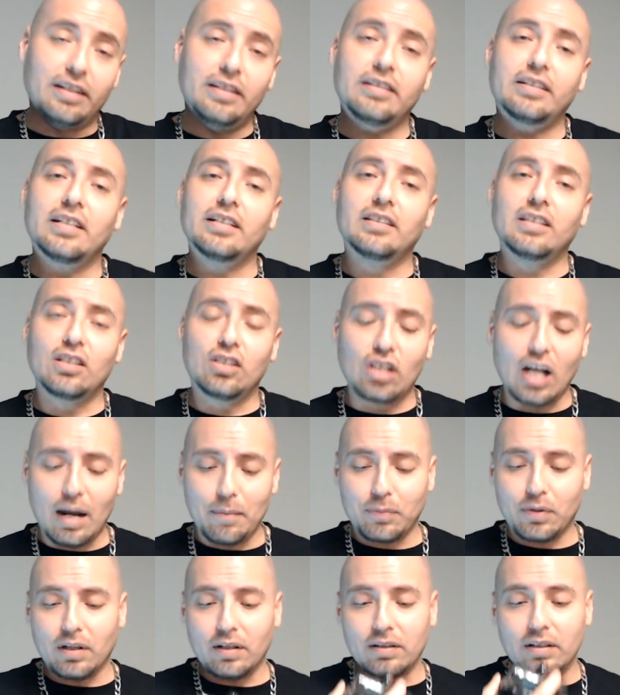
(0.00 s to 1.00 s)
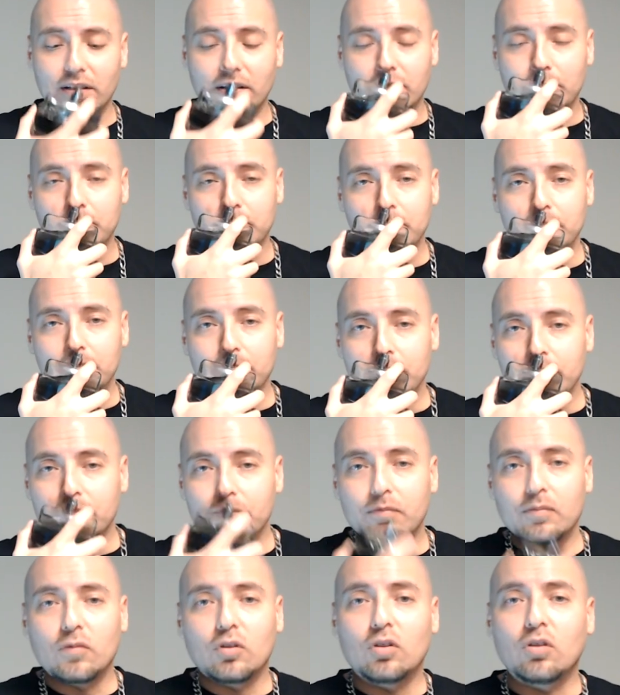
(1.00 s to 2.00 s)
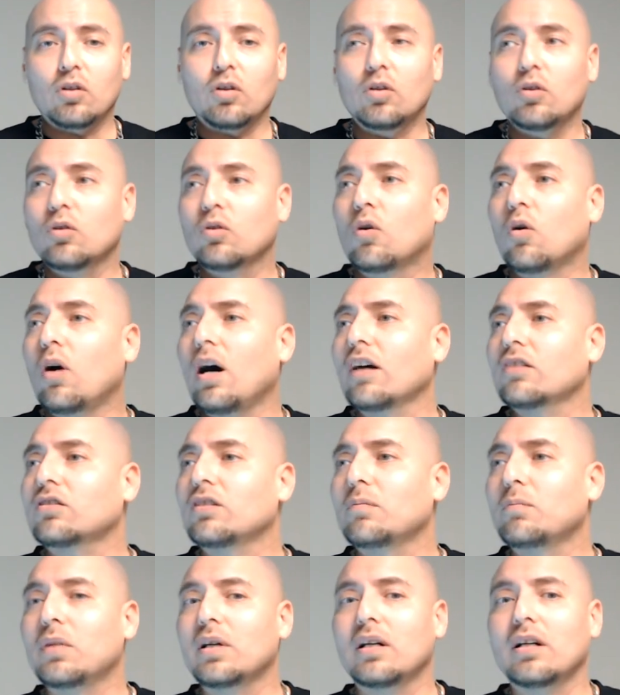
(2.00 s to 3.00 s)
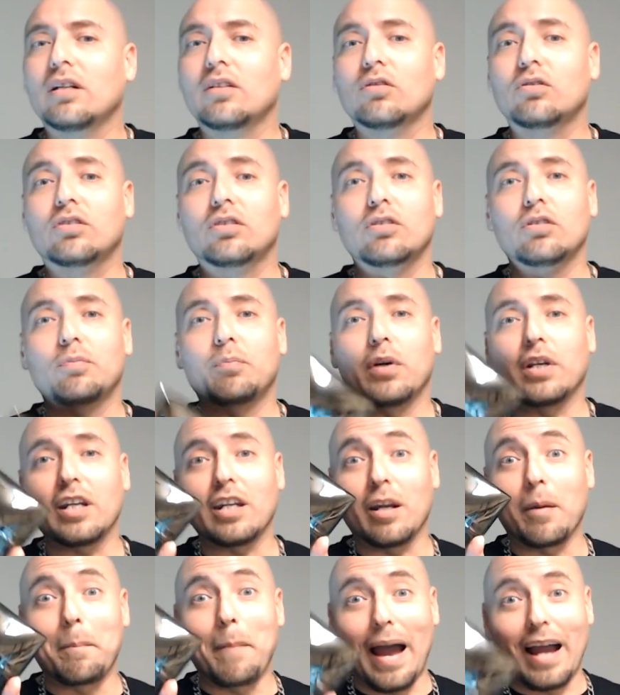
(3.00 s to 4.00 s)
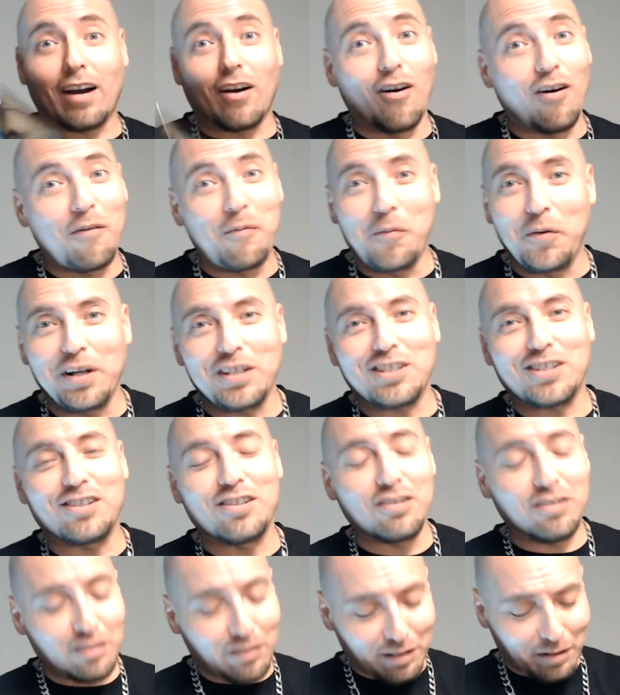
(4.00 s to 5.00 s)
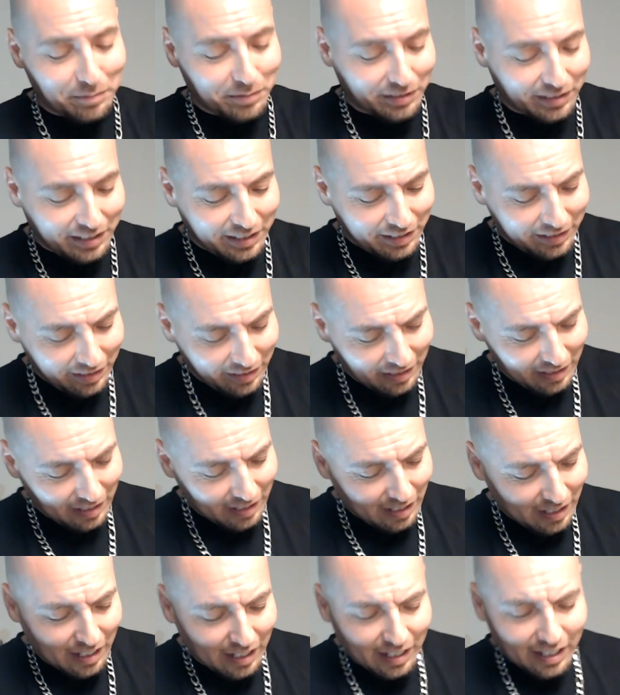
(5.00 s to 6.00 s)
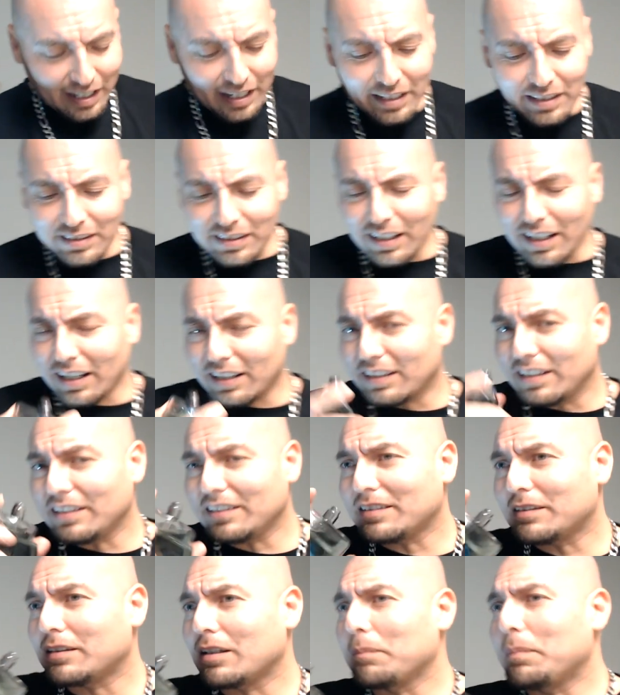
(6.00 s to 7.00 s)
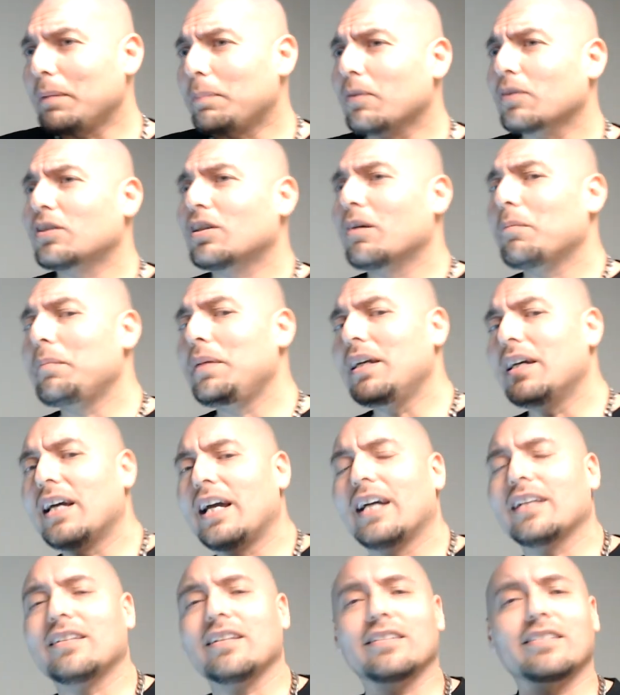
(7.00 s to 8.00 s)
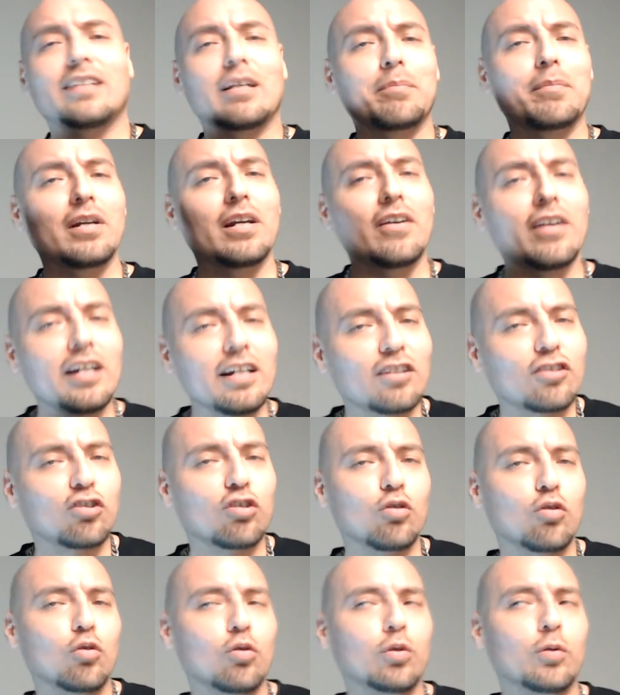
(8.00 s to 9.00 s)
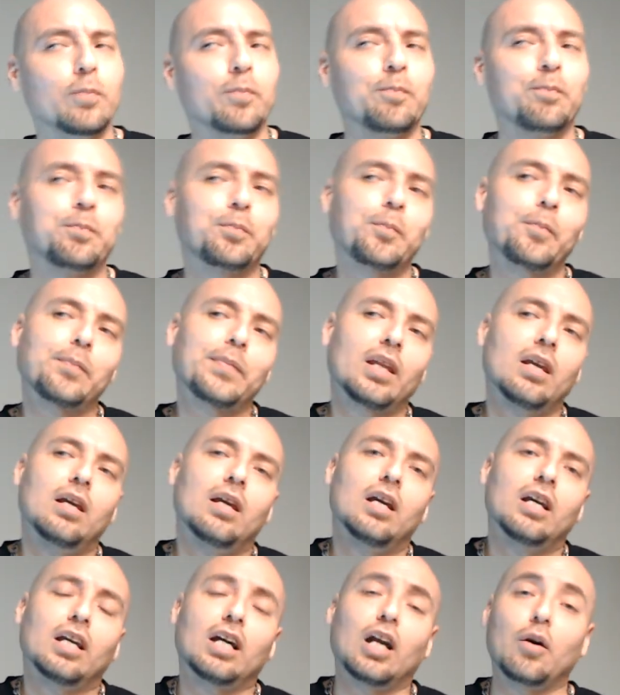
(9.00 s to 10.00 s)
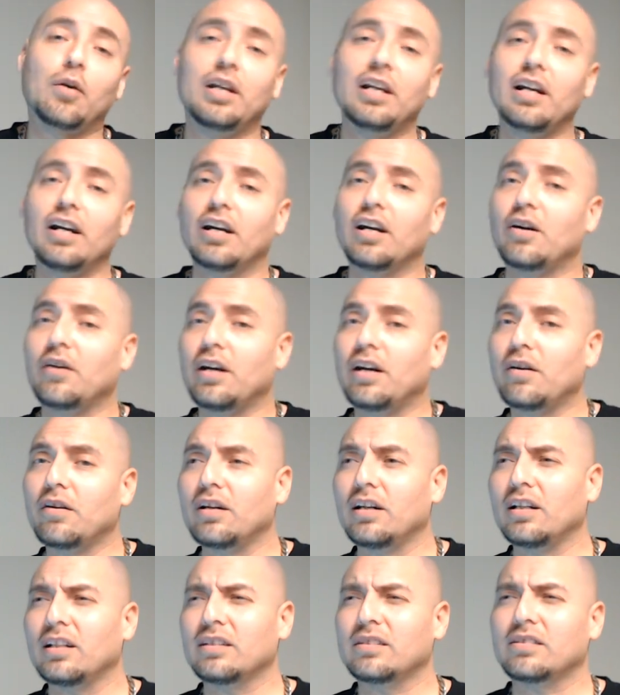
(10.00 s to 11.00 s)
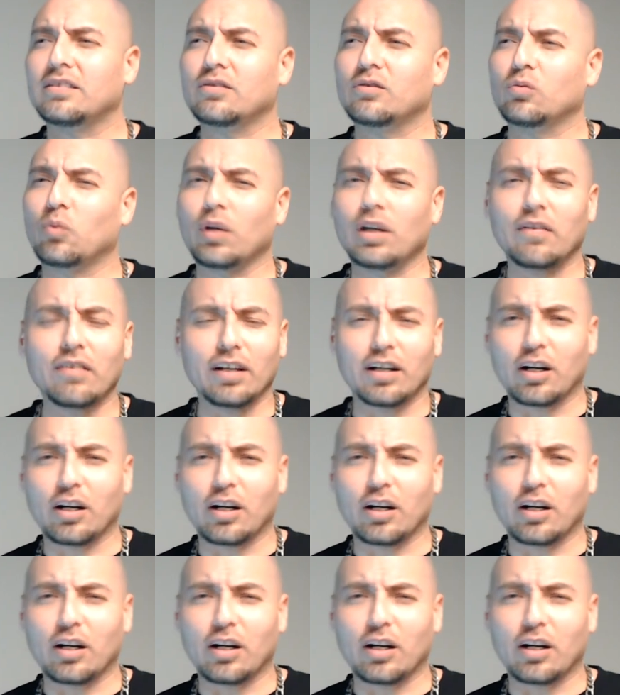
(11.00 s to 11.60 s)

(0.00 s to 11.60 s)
gets the job done. This, you know, you go out somewhere, you bringing them back home with you. You know what I'm saying? This, some people tell me it has a similarity to Carolina Herrera's, one of the